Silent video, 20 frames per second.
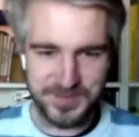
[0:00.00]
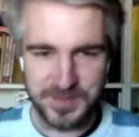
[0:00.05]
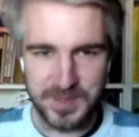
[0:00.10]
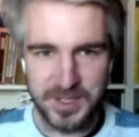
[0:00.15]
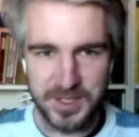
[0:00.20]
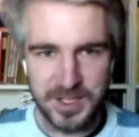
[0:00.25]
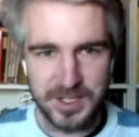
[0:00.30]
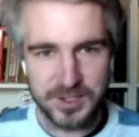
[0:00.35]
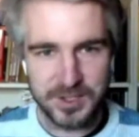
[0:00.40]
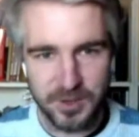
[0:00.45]

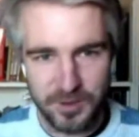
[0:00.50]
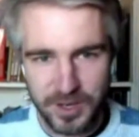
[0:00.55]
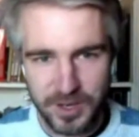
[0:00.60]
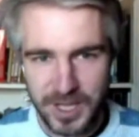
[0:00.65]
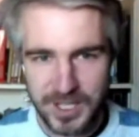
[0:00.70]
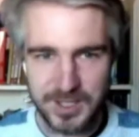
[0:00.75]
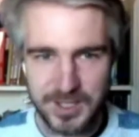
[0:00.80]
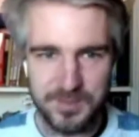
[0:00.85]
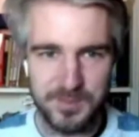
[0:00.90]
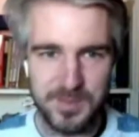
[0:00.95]
So
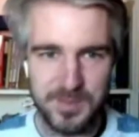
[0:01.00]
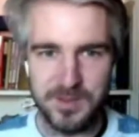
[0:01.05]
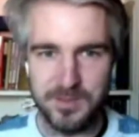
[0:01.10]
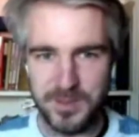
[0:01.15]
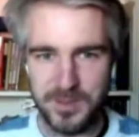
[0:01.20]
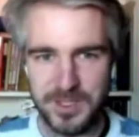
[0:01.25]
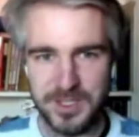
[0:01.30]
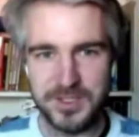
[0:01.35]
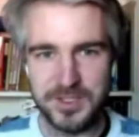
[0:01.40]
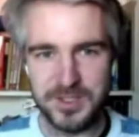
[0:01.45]
let me
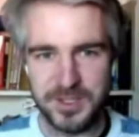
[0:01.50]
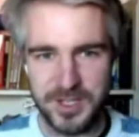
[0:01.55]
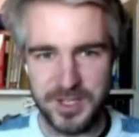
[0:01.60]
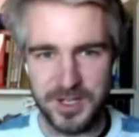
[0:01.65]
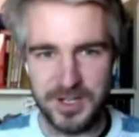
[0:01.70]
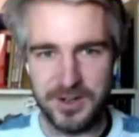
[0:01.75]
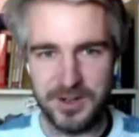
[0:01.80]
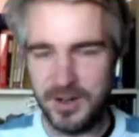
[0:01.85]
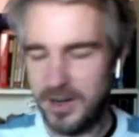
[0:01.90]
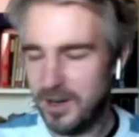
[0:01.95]
please
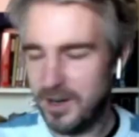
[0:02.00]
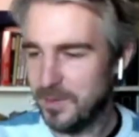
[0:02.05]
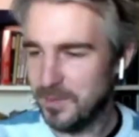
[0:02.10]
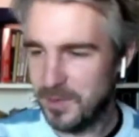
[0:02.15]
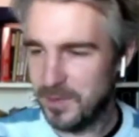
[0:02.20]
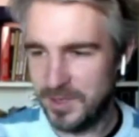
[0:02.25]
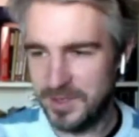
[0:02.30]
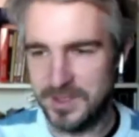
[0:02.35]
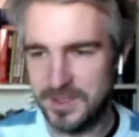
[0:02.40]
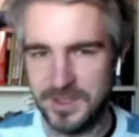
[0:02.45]
share our
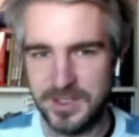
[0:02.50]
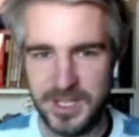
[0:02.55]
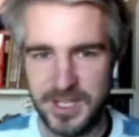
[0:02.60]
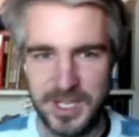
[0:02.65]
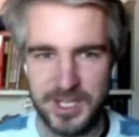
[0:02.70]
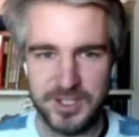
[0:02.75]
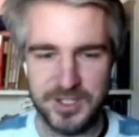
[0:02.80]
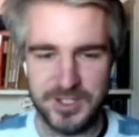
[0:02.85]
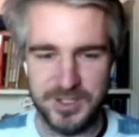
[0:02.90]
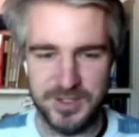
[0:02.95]

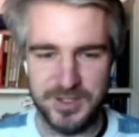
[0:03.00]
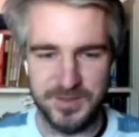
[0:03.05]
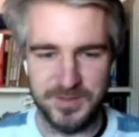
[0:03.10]
presentation.